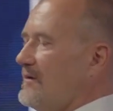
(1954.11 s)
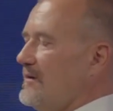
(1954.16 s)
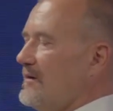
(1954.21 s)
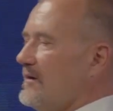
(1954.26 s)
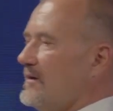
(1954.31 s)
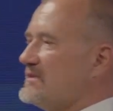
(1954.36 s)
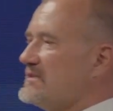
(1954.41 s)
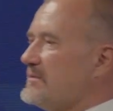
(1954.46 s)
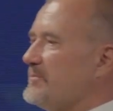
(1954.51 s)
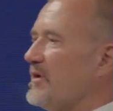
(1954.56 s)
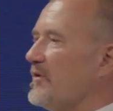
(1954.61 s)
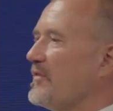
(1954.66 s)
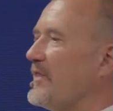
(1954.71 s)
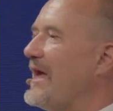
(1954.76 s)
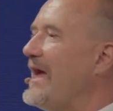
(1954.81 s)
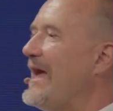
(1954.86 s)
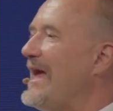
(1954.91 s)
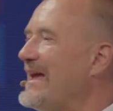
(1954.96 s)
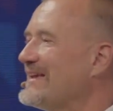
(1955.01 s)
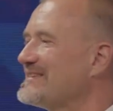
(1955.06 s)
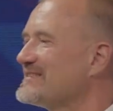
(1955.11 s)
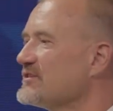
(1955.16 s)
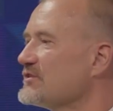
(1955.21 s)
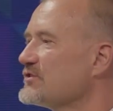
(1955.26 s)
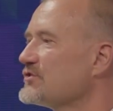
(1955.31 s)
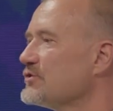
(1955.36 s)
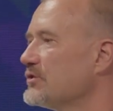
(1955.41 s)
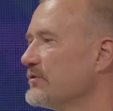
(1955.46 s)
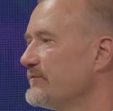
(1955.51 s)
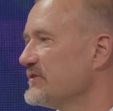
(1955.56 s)
It's about the as a
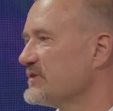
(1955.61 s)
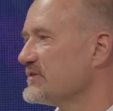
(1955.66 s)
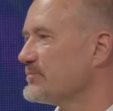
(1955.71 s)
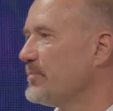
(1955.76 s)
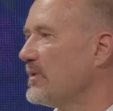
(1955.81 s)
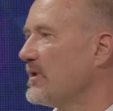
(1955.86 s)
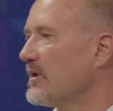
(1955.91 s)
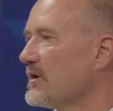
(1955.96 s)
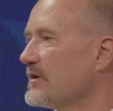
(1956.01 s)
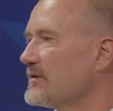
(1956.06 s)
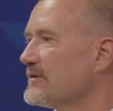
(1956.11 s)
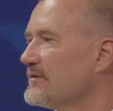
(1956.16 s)
service part.